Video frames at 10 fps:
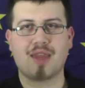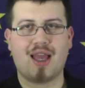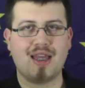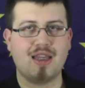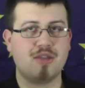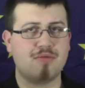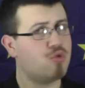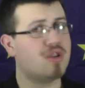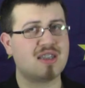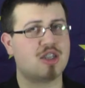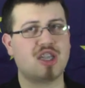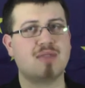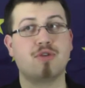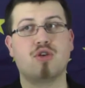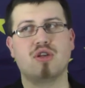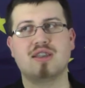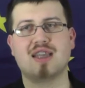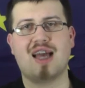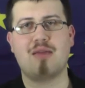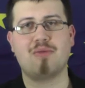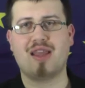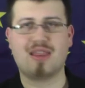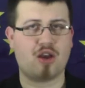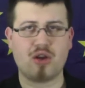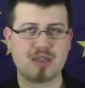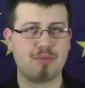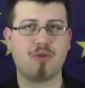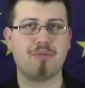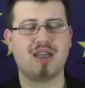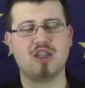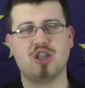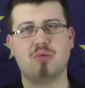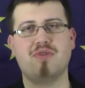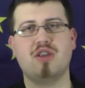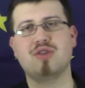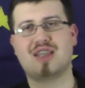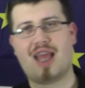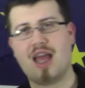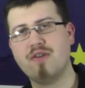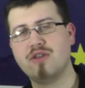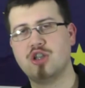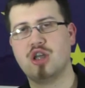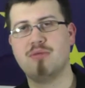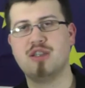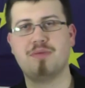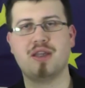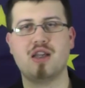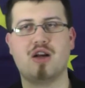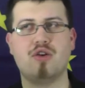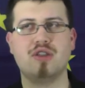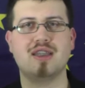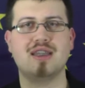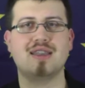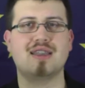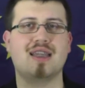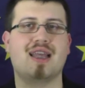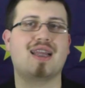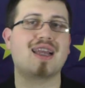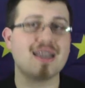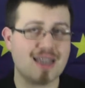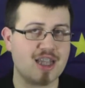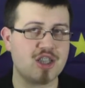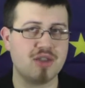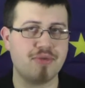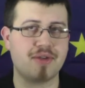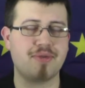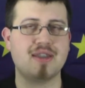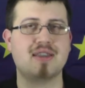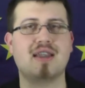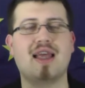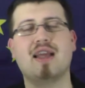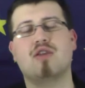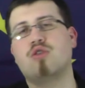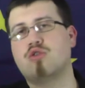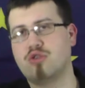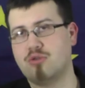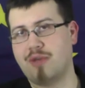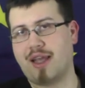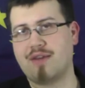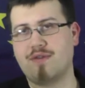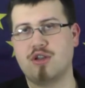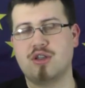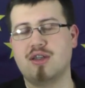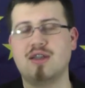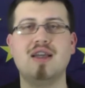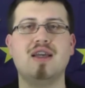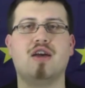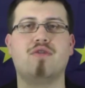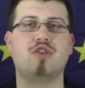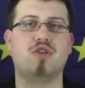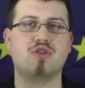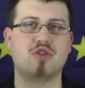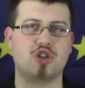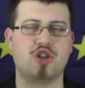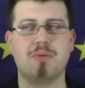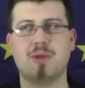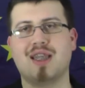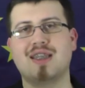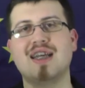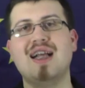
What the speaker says: I do this just because I thought about making German videos. I have a German speaking audience, and I get actually requests like, oh, could you make a video also in German? And